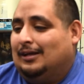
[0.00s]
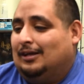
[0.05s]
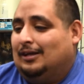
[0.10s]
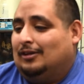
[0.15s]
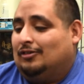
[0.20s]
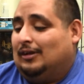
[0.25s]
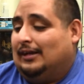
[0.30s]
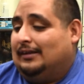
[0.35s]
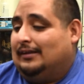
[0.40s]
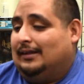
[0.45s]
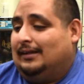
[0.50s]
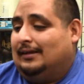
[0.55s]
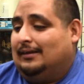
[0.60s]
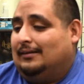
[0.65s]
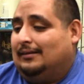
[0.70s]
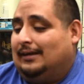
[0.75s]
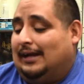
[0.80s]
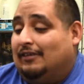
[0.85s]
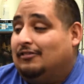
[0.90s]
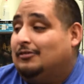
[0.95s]
So I think
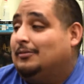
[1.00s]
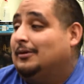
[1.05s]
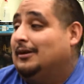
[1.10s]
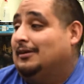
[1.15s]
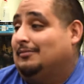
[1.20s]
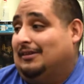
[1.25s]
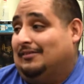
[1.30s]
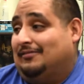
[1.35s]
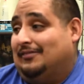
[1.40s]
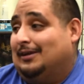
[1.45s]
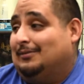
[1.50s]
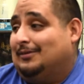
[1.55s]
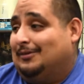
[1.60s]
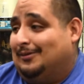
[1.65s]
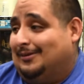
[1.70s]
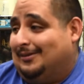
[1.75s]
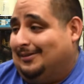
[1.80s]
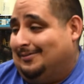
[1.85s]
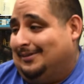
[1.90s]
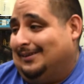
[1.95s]
everybody in my family
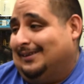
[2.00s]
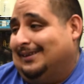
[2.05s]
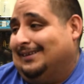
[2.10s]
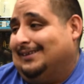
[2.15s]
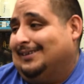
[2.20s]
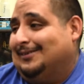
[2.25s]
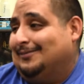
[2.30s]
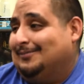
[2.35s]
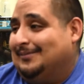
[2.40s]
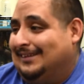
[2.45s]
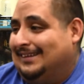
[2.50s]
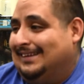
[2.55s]
wanted to be like him.